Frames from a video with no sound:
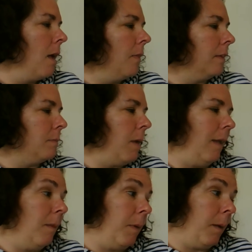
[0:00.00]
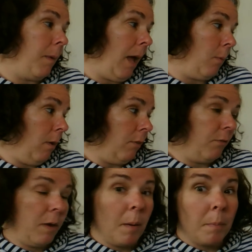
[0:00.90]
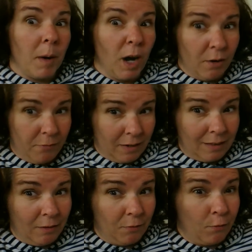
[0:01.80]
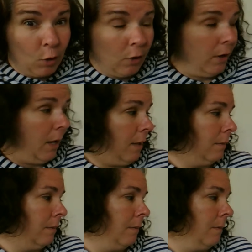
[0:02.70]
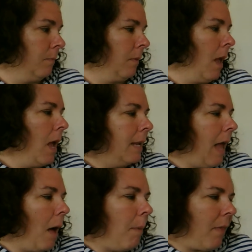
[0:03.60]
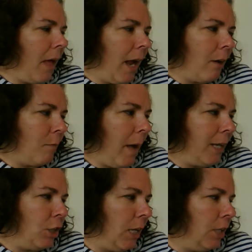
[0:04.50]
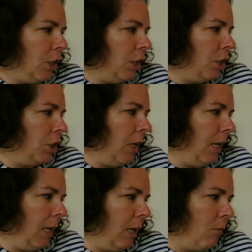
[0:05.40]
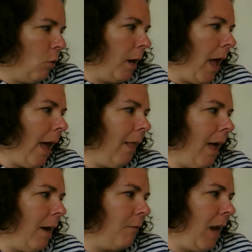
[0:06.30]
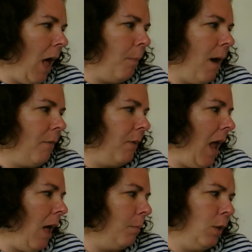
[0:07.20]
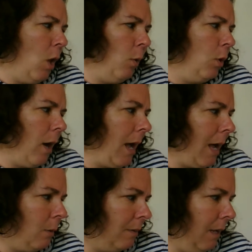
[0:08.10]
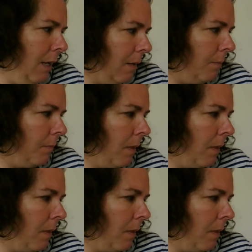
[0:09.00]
This made the big bad wolf perfectly furious. "Now by the hair of my chinny chin chin," he roared, "I'll huff and I'll puff and I'll blow your house in."